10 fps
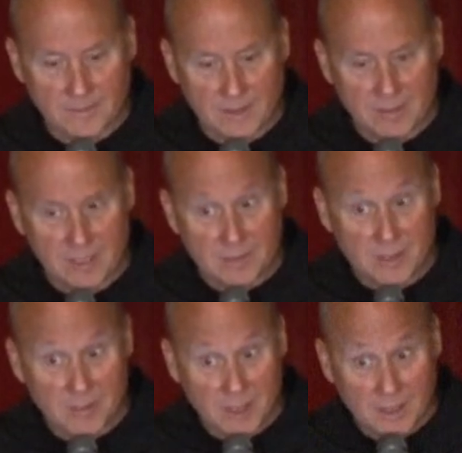He becomes
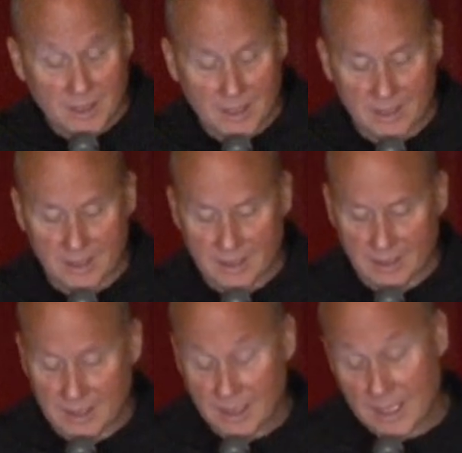humiliated.
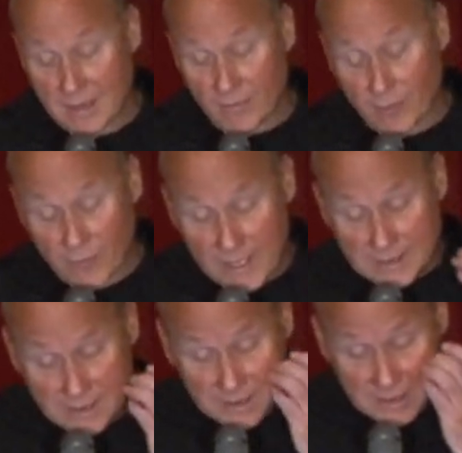And again, for
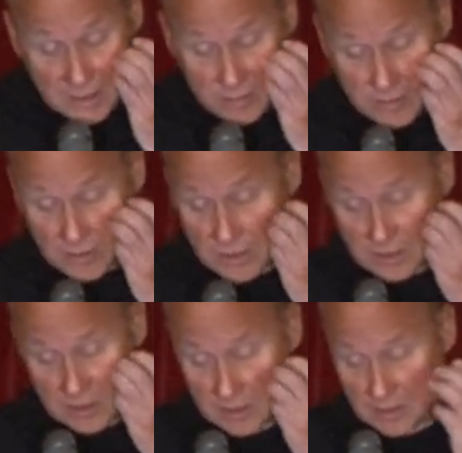Francis, this was
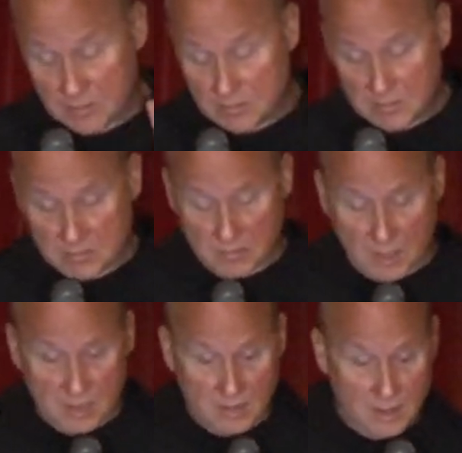just
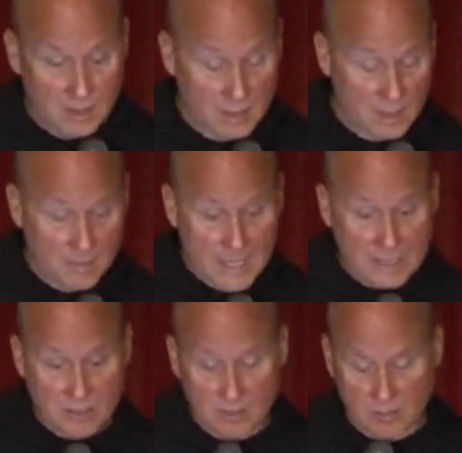un- un-
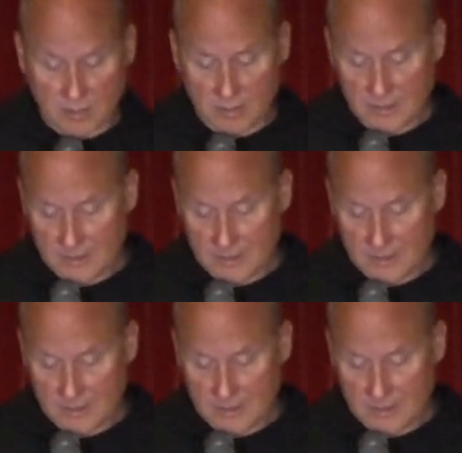unimaginable.